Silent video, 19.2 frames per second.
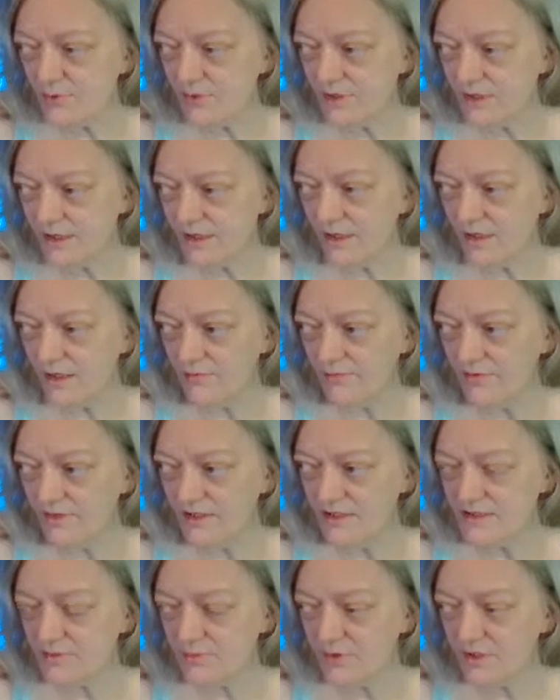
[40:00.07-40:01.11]
pretty
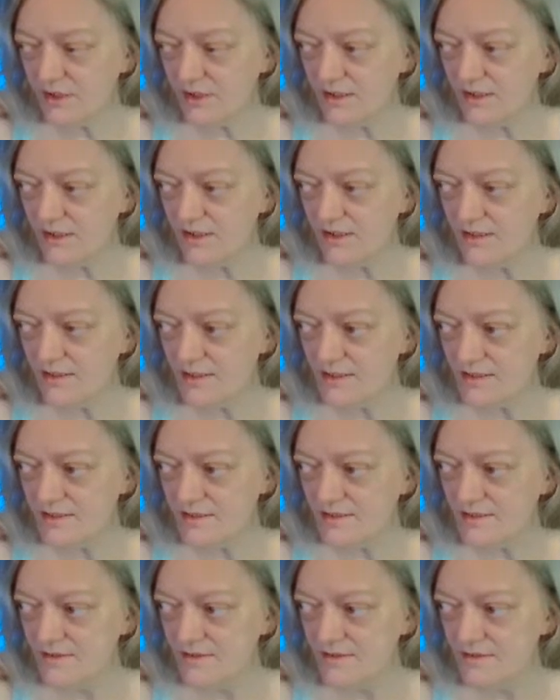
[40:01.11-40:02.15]
obvious what it is.
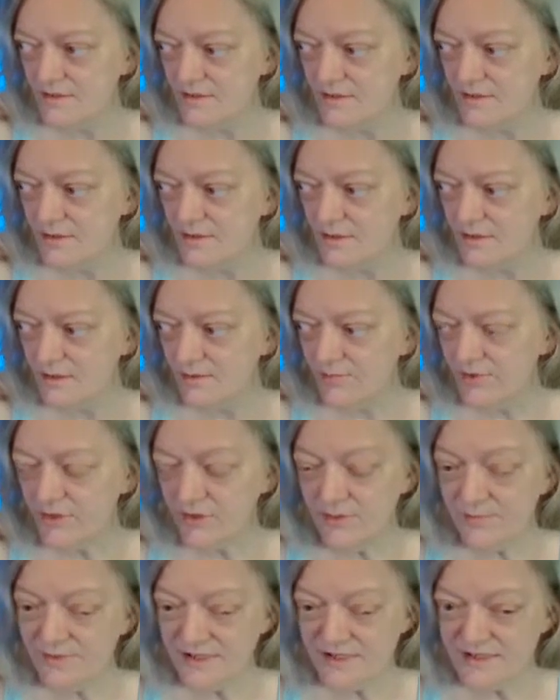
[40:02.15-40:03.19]
But
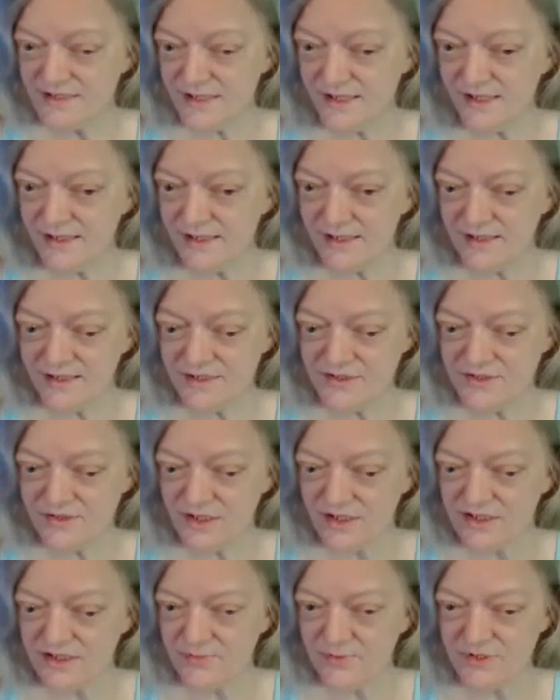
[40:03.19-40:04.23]
nobody's saying it because you're
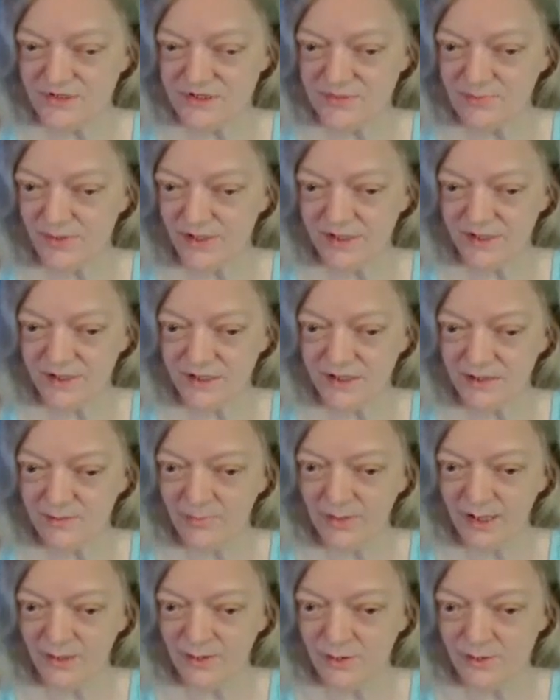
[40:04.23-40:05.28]
not supposed to speculate
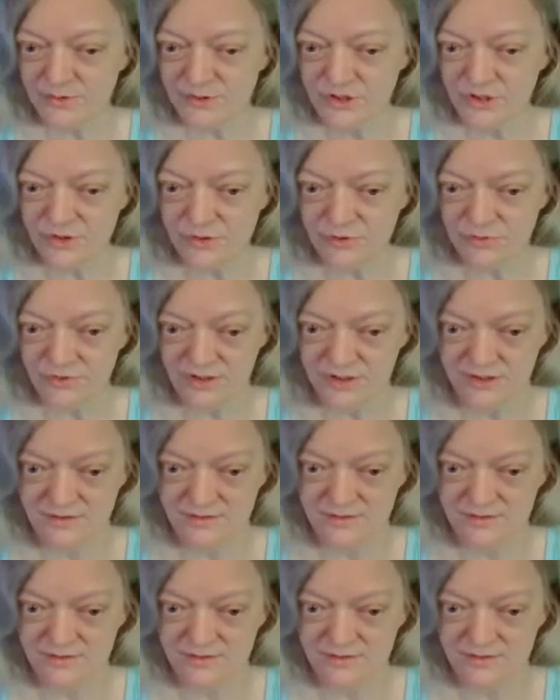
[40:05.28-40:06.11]
about no children.